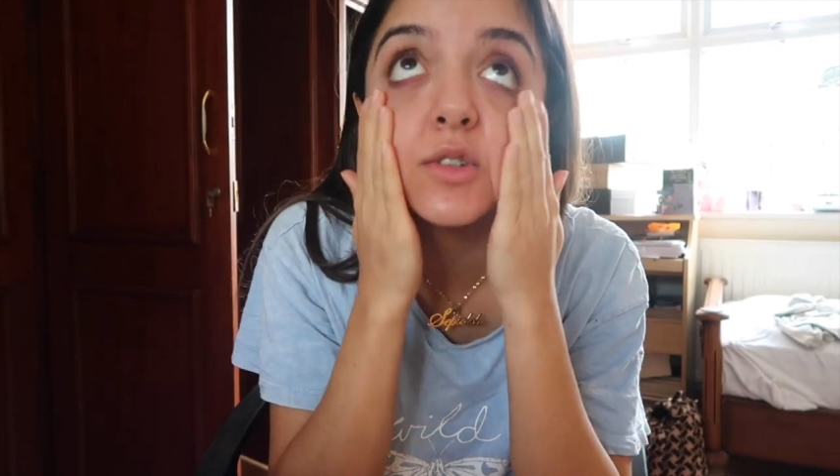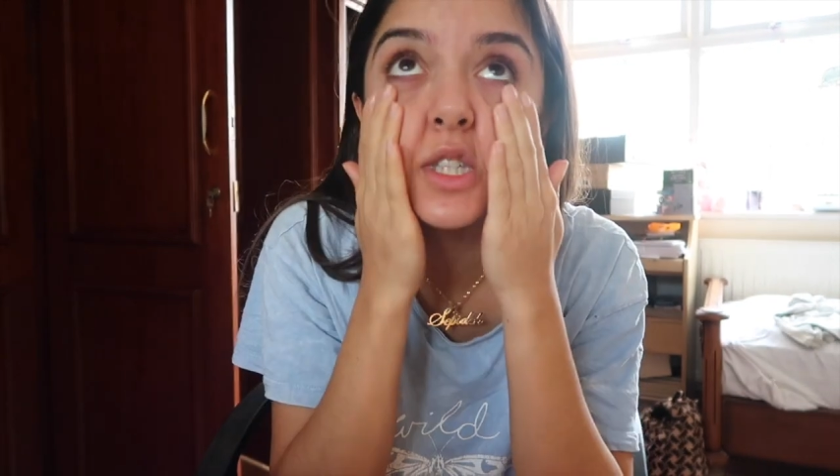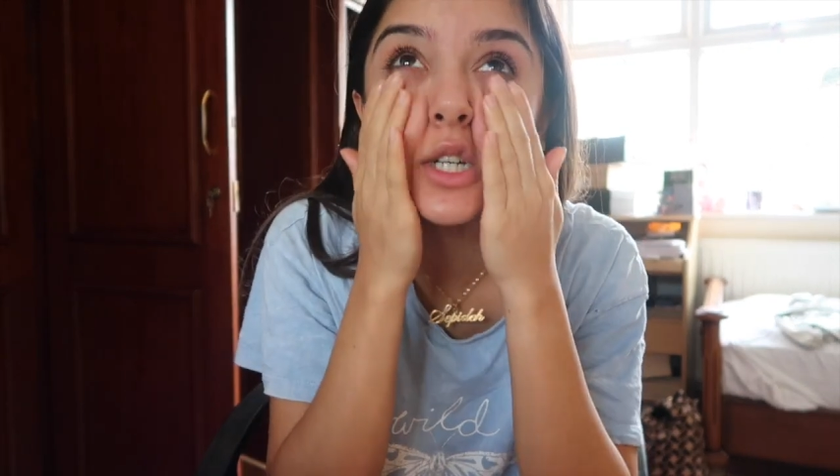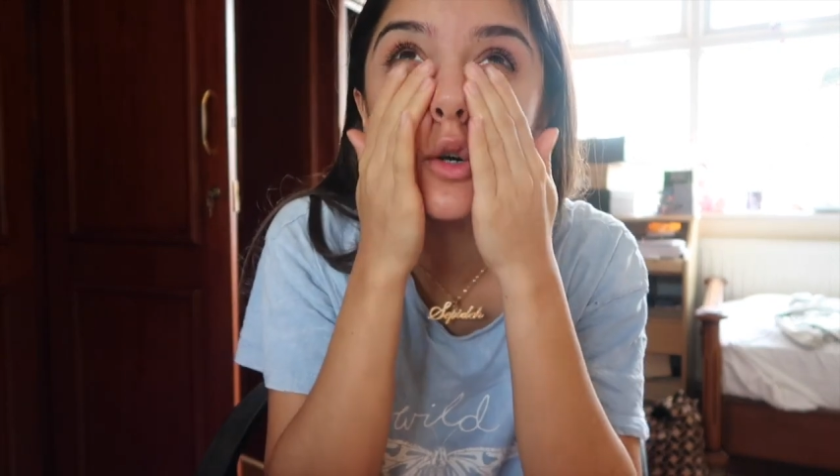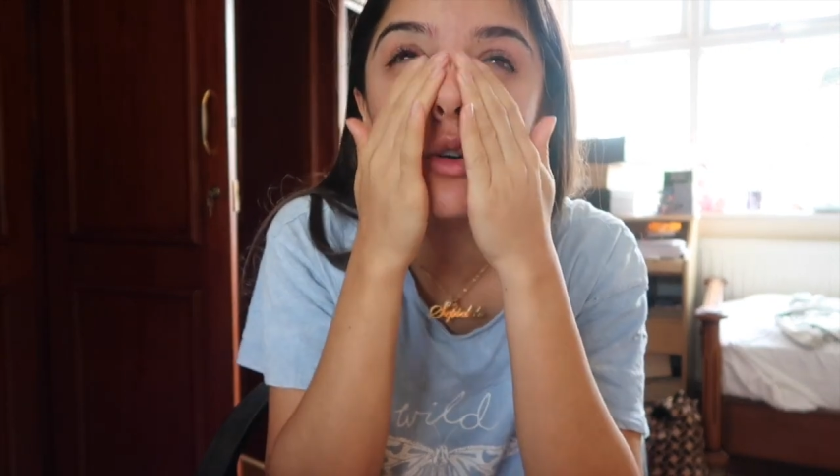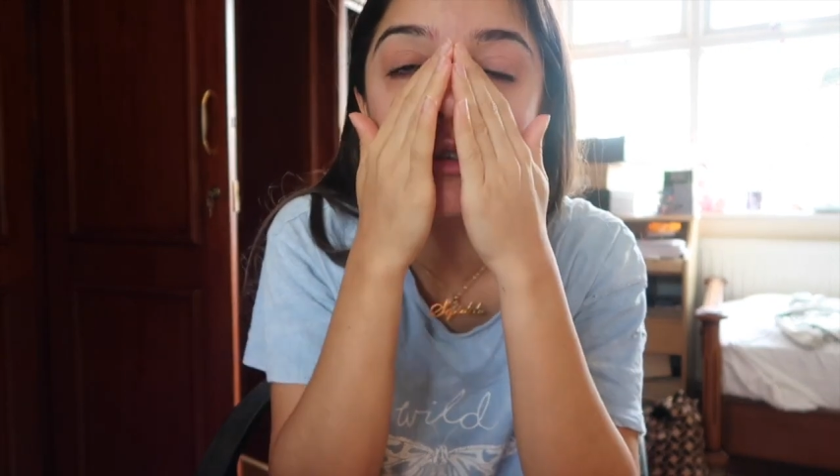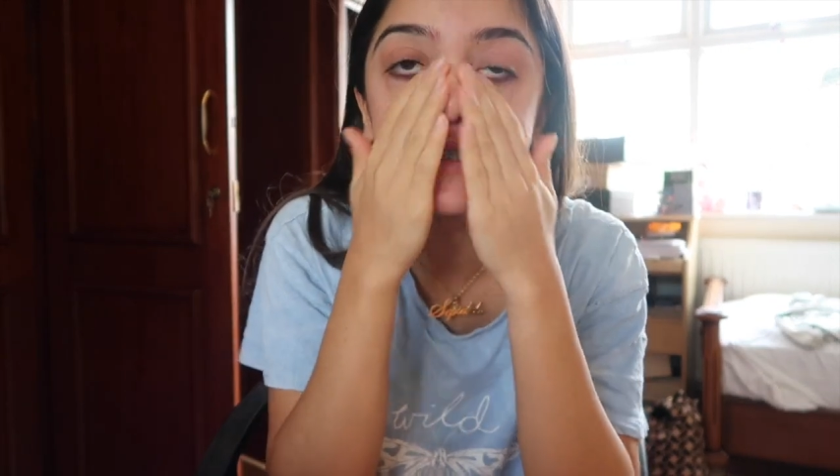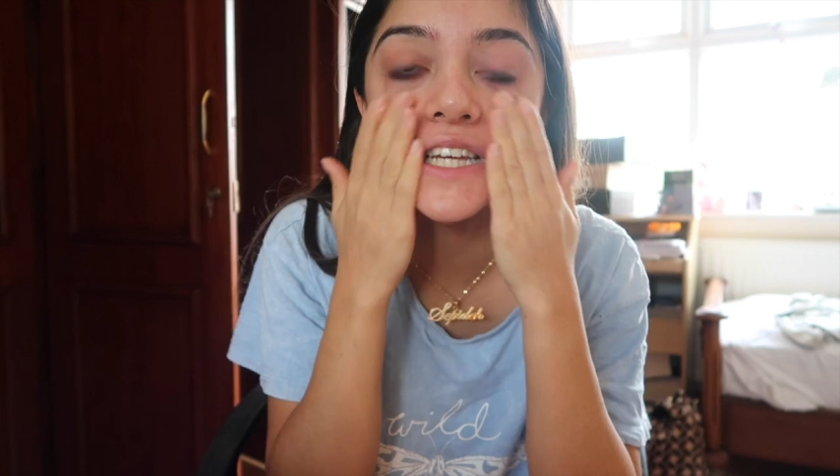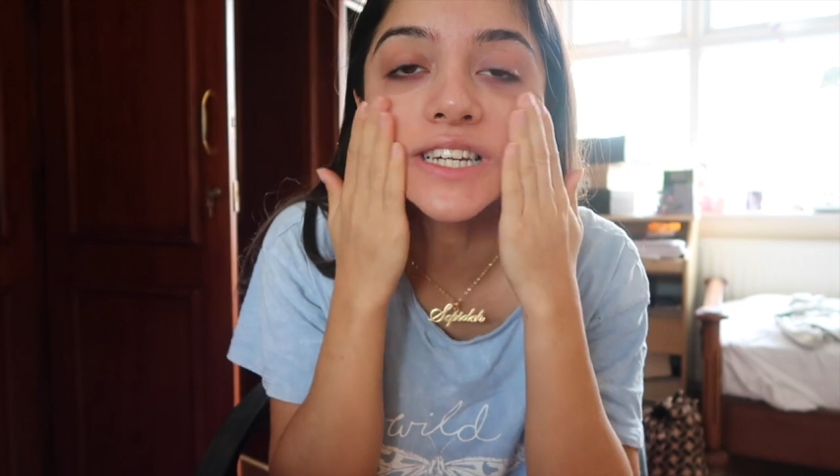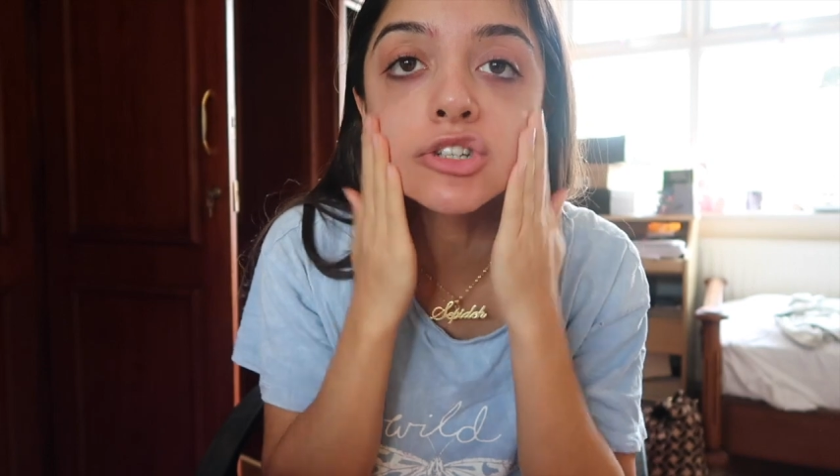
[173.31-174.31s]
What's it
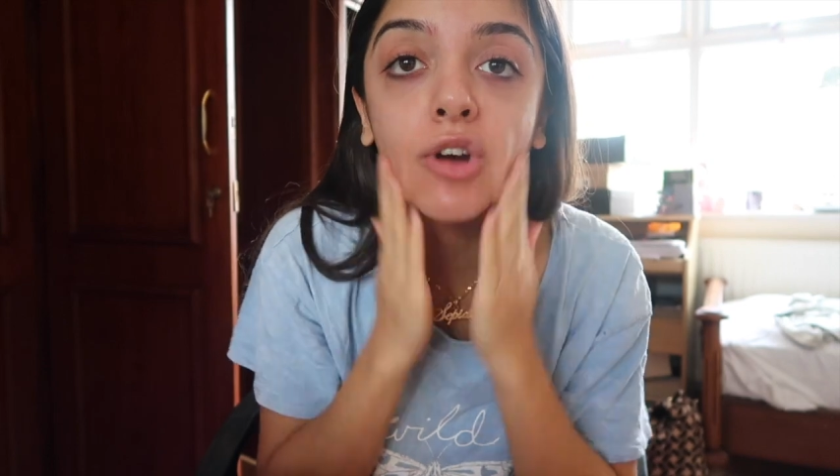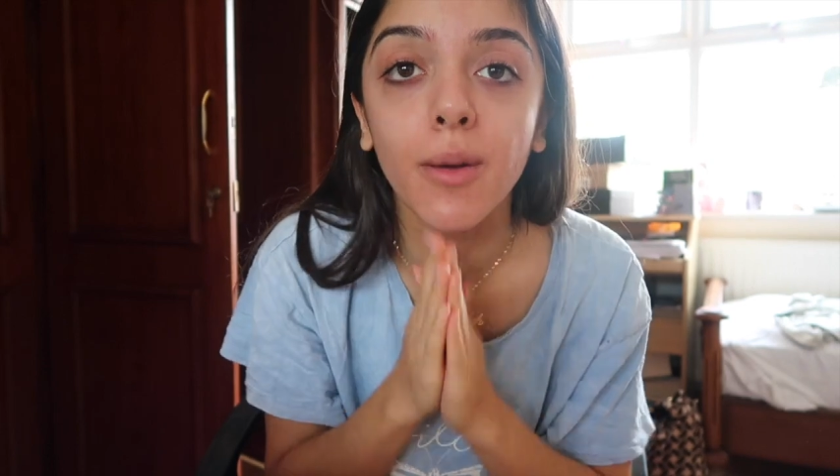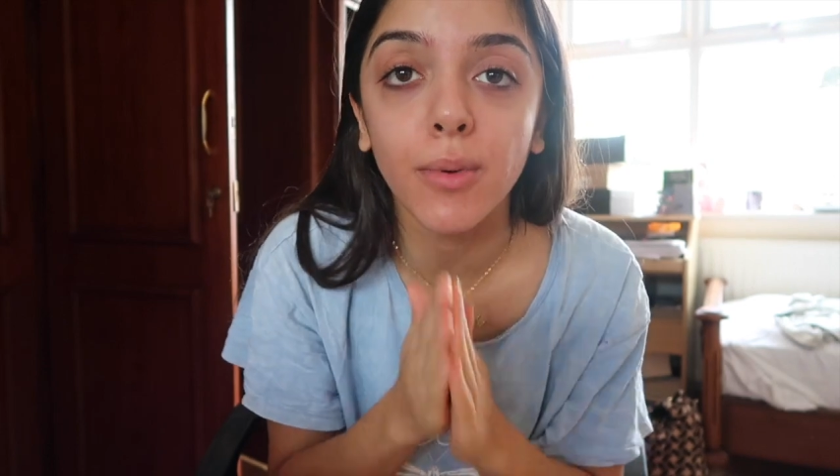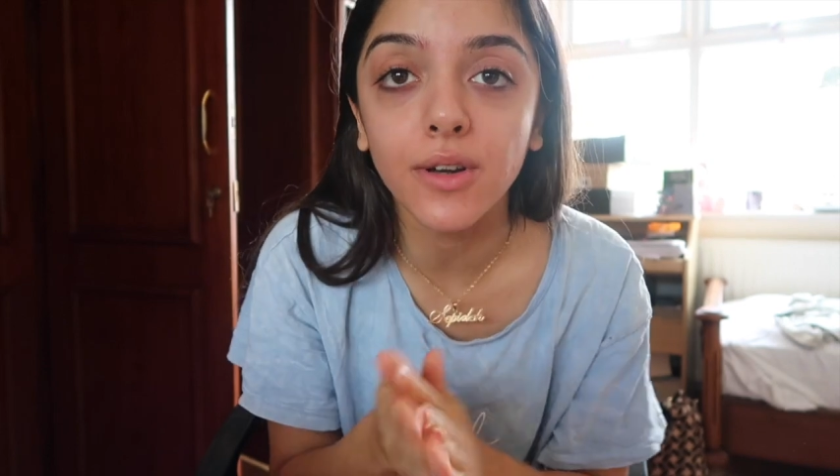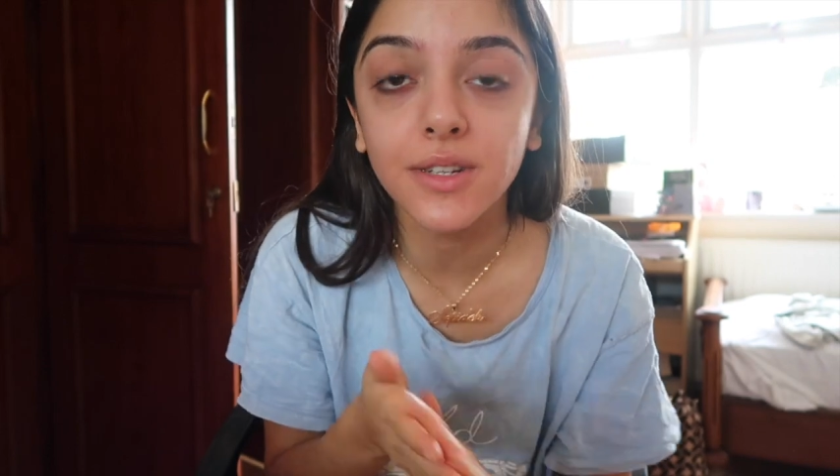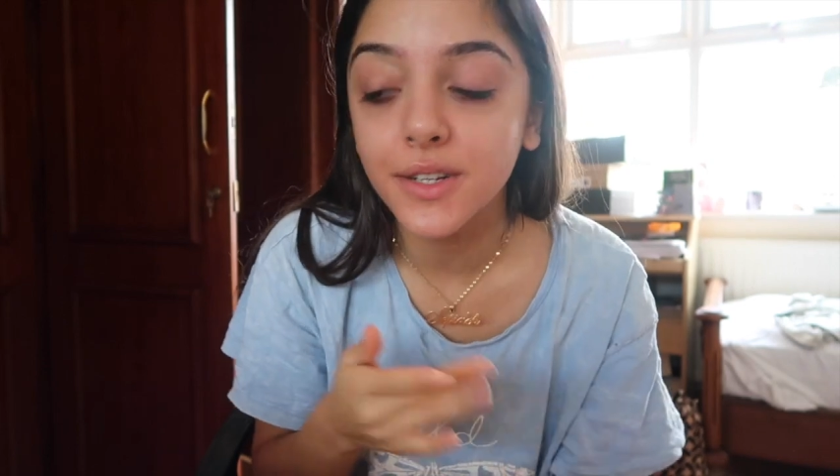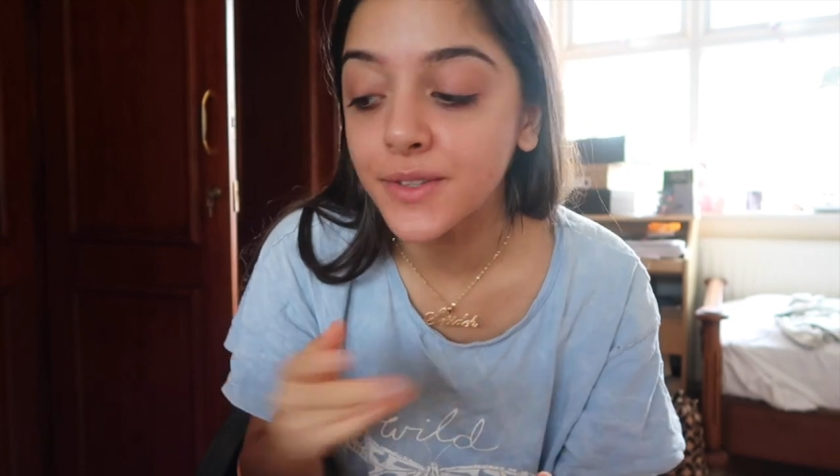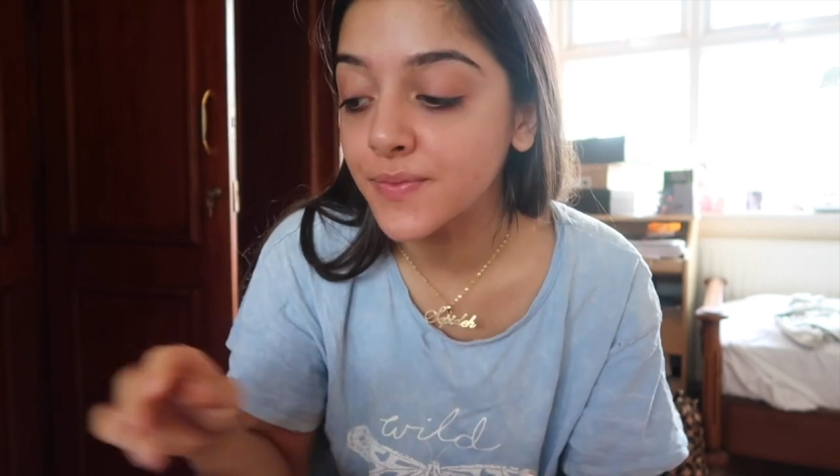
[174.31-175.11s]
called? Like a tripod.